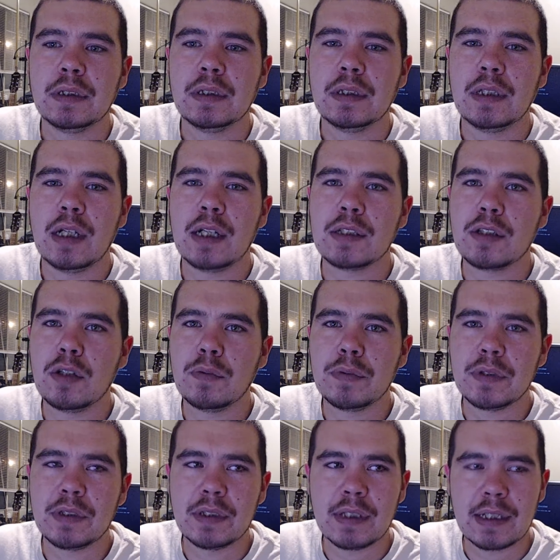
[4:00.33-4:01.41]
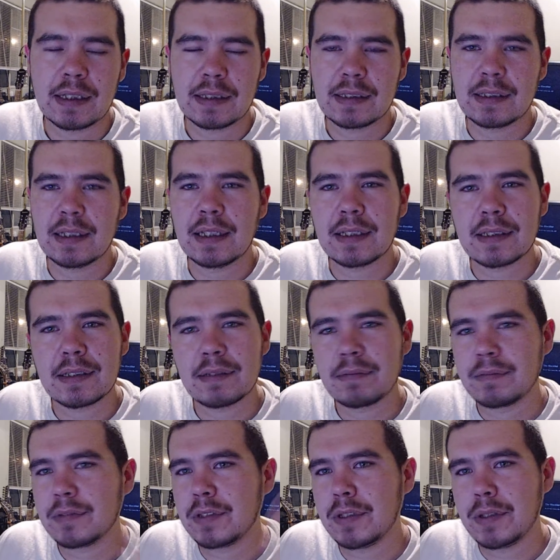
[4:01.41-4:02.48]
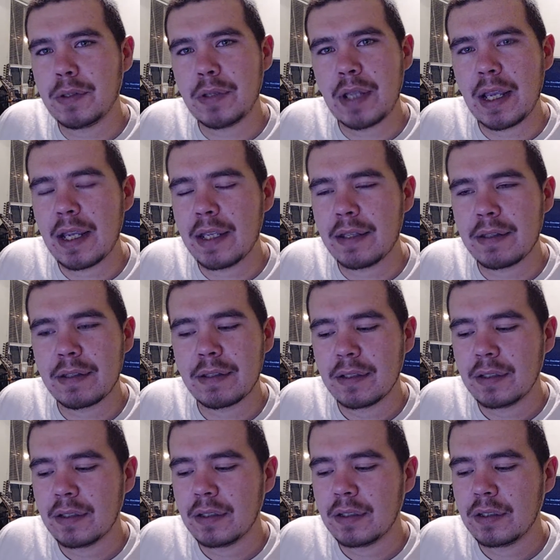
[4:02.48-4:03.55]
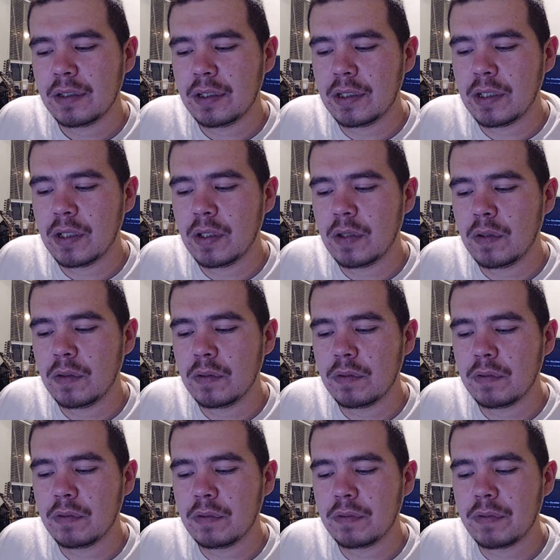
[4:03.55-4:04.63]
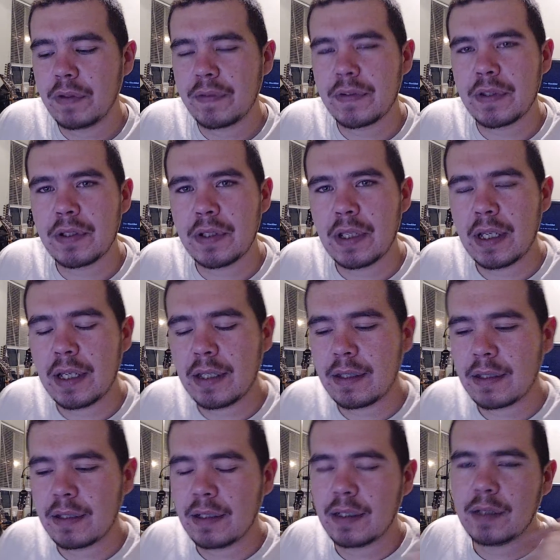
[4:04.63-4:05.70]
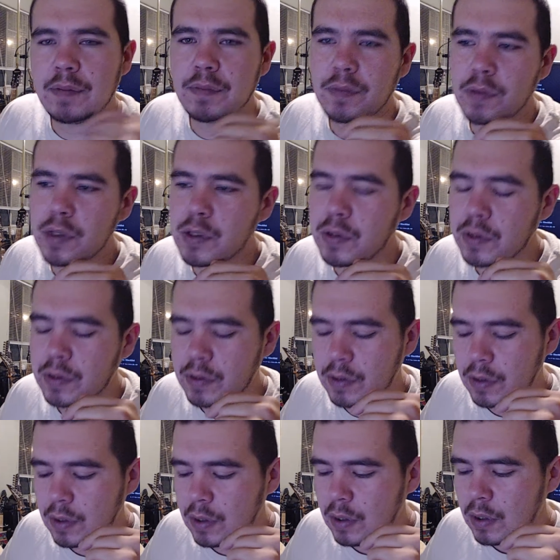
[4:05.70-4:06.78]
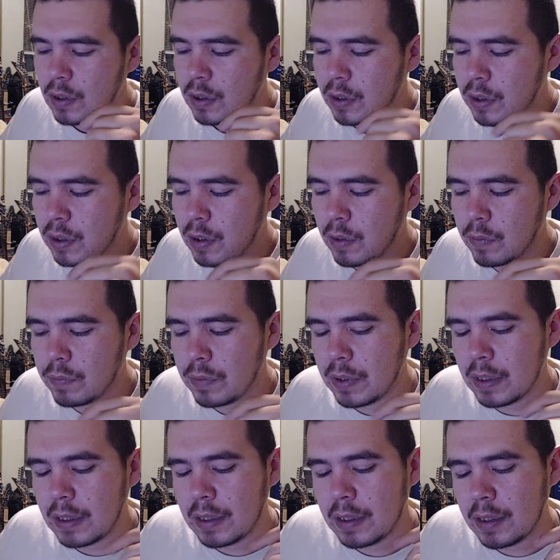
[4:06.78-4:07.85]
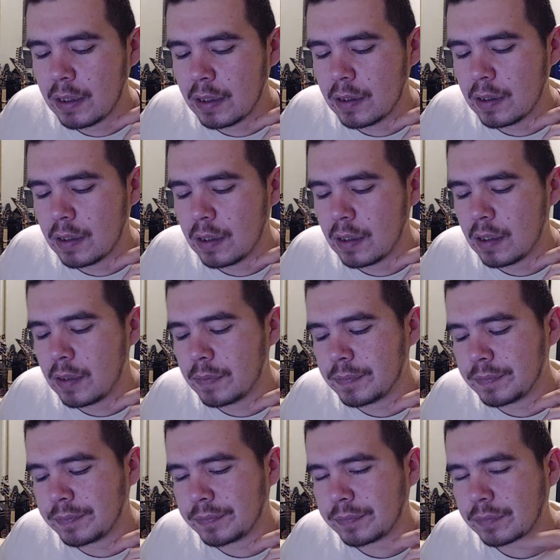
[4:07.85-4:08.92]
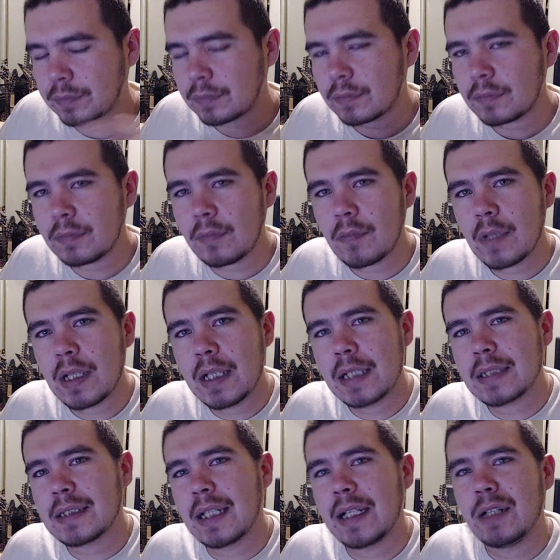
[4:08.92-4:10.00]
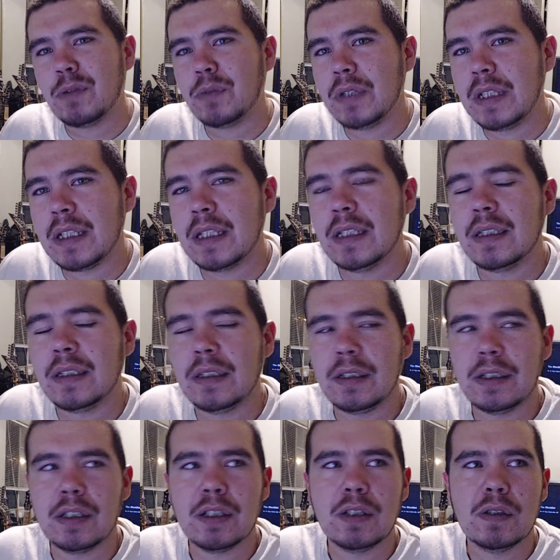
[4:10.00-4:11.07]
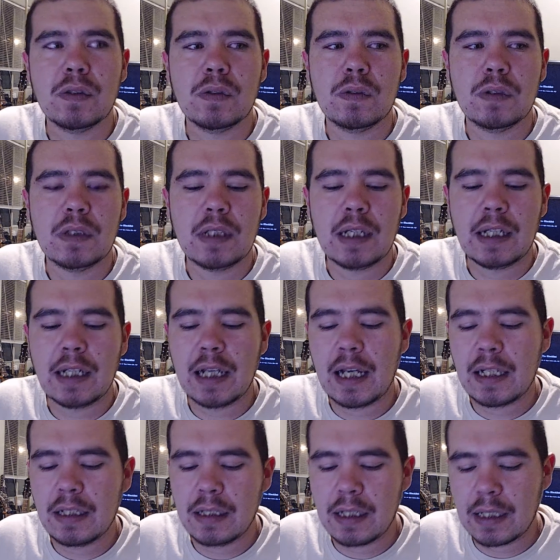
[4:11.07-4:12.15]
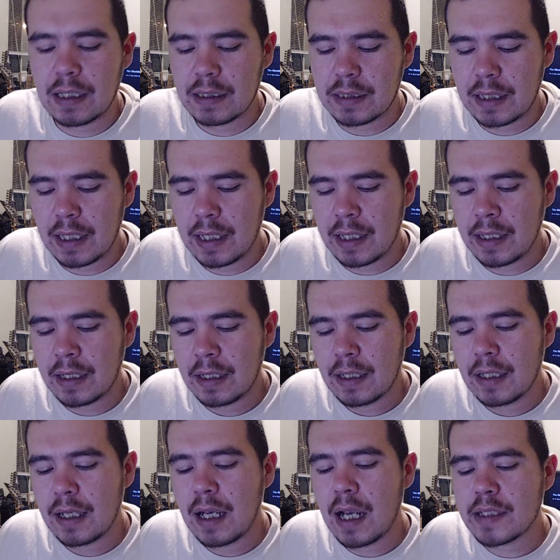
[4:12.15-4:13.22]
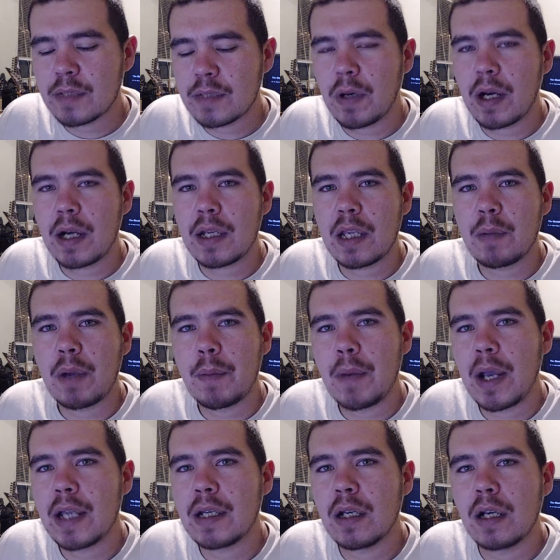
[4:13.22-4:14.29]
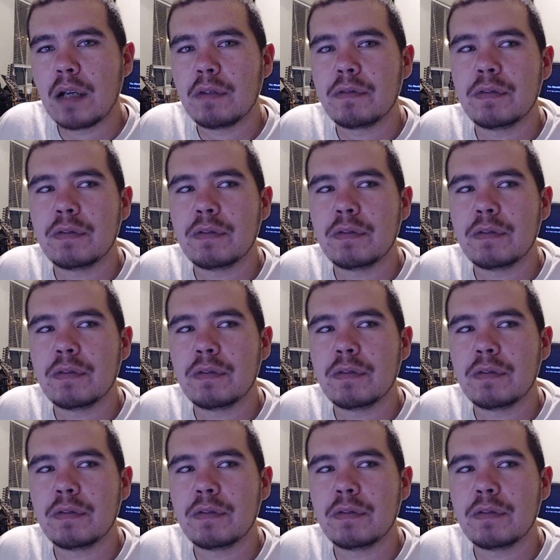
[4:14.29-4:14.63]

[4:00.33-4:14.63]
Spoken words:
October like 6th through the 8th, you know, 5th to the 8th, which was, really an exciting weekend. I like I said, I just wanted to get my mind off,